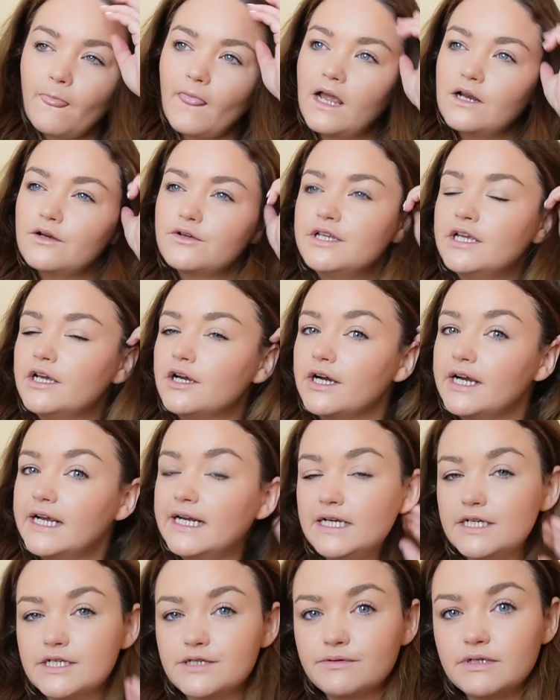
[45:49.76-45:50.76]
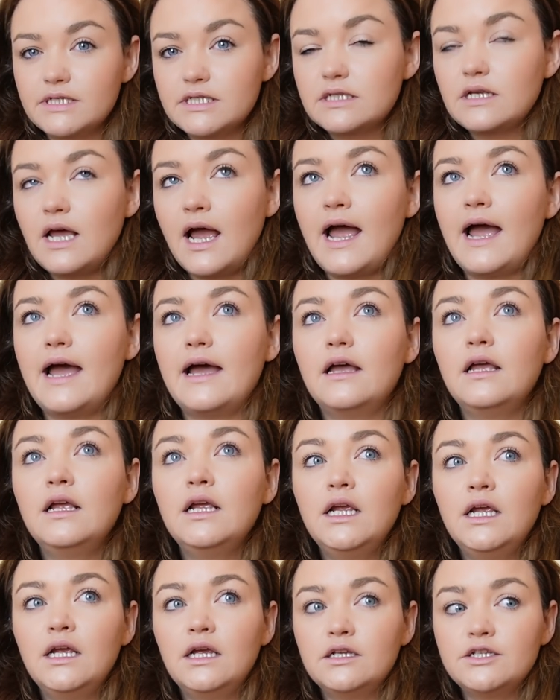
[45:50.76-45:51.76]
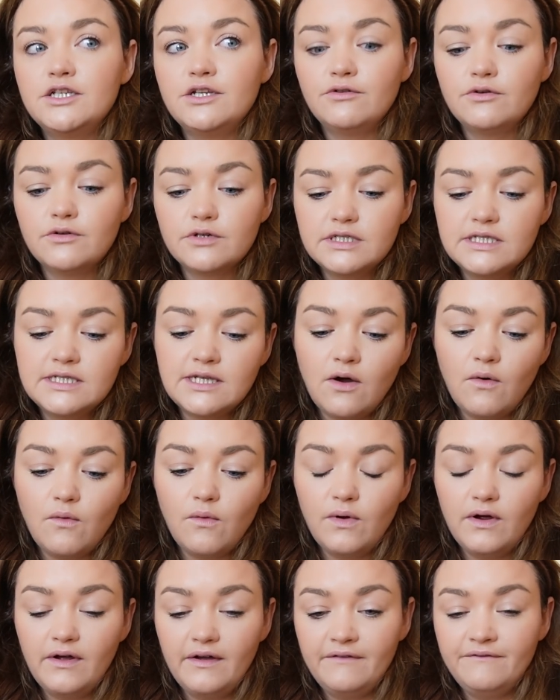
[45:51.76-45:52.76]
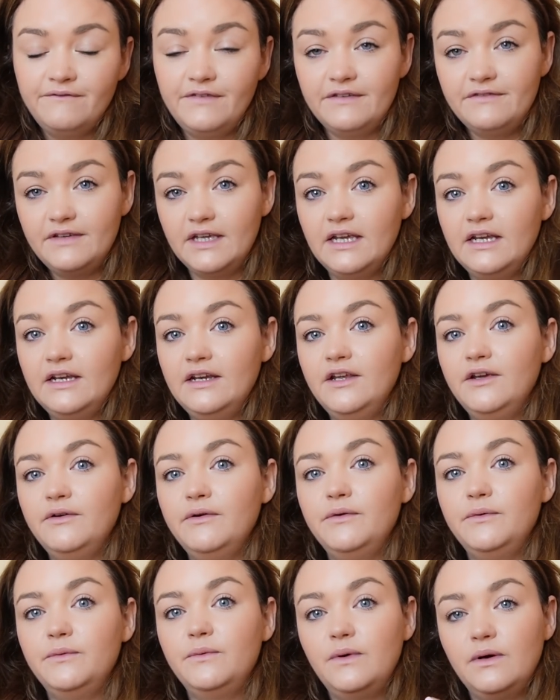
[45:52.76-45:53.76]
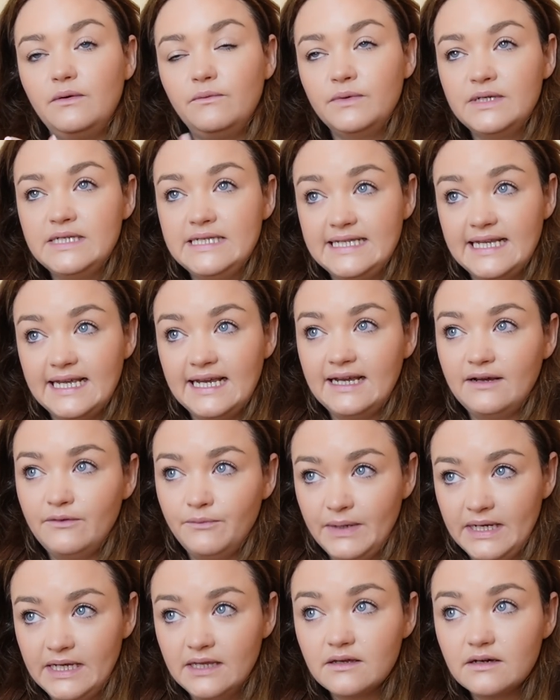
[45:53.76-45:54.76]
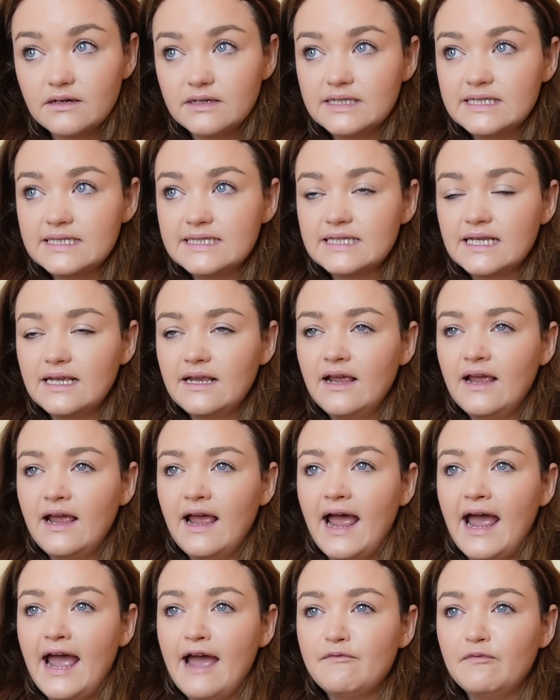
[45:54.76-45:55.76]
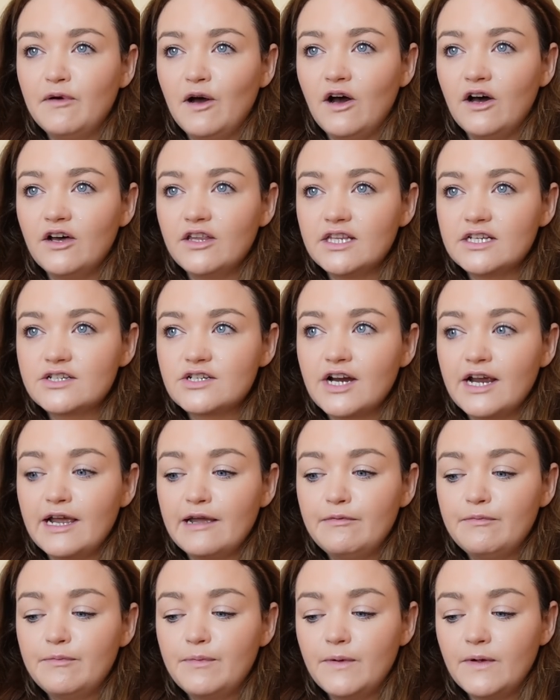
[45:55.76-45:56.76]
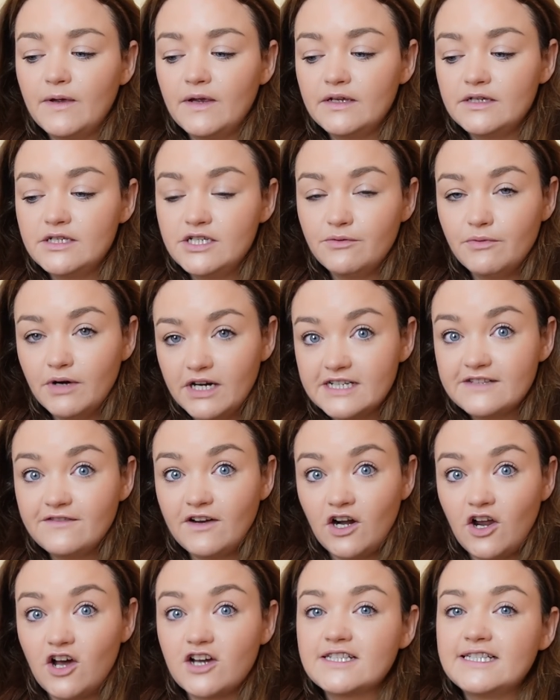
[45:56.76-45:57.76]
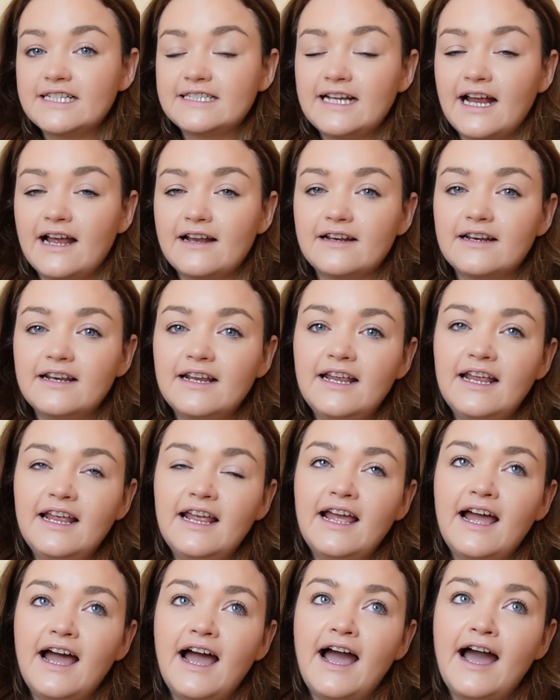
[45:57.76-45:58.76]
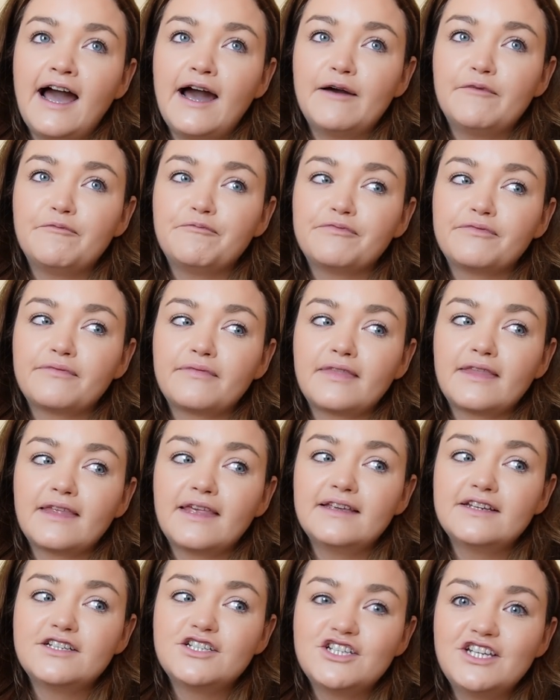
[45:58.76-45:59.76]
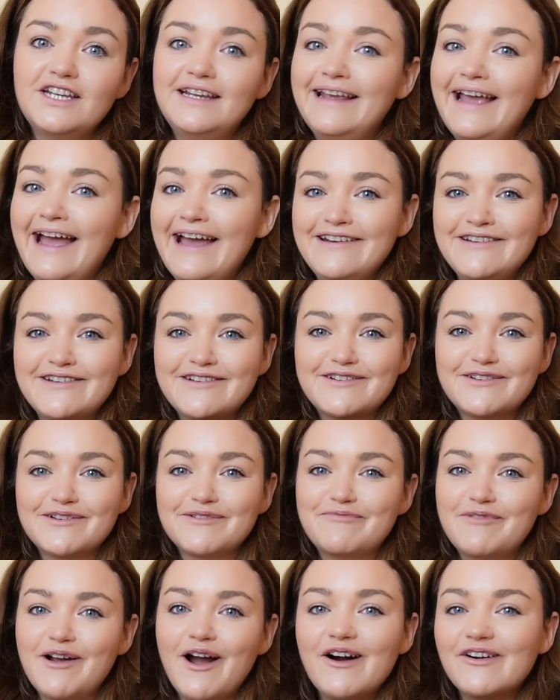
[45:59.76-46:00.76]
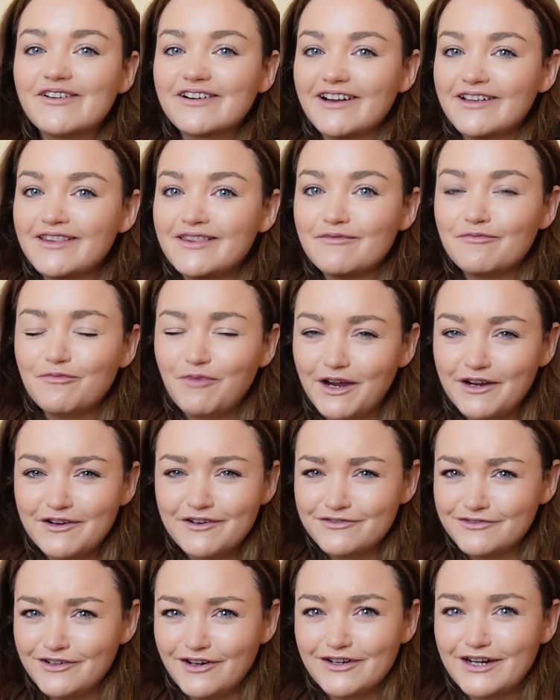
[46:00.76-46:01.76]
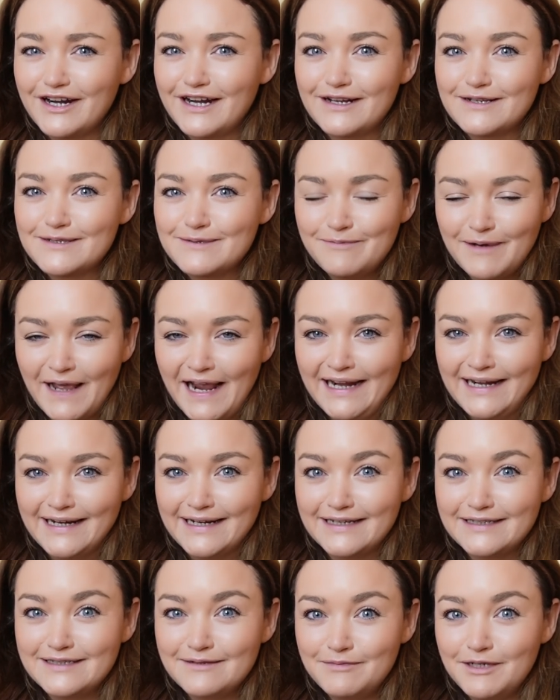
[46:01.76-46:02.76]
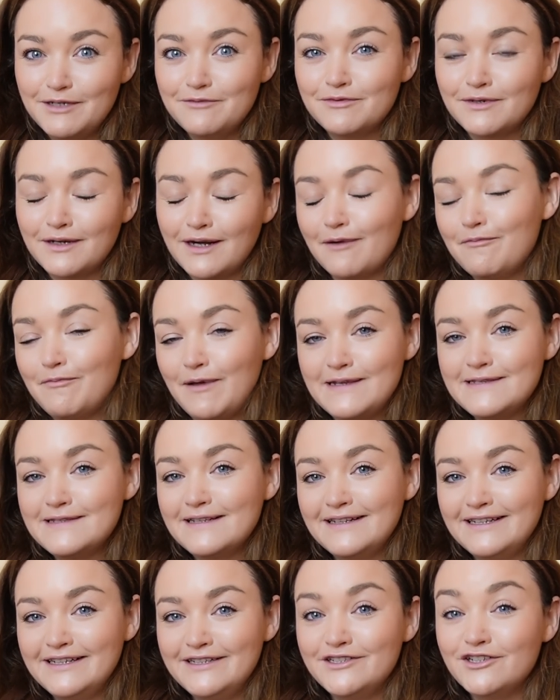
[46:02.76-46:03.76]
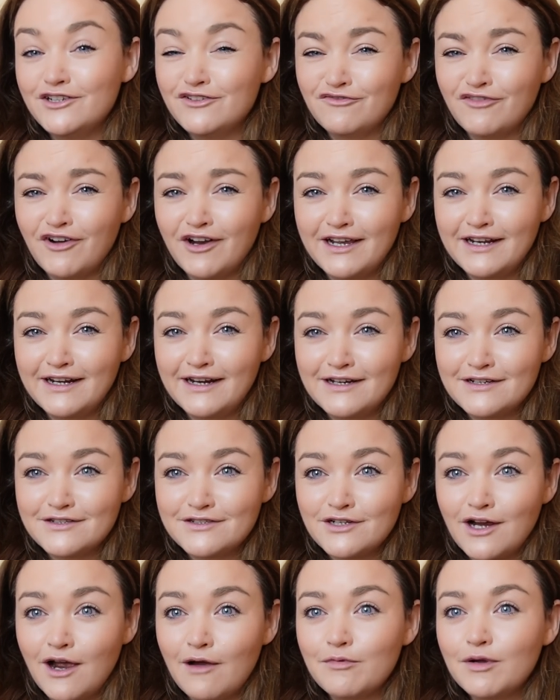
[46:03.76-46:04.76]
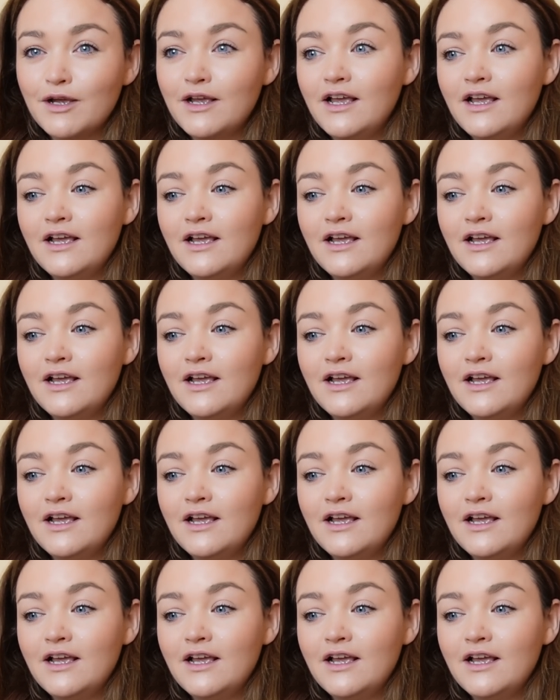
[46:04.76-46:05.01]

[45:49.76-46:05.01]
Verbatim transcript: I don't think her English was uh, too good. So Vivian, who was with us um, on the trip, she works for L'Occitane. Um, she ended up going on the microphone and explaining it to people, like basically doing Ryanair's job.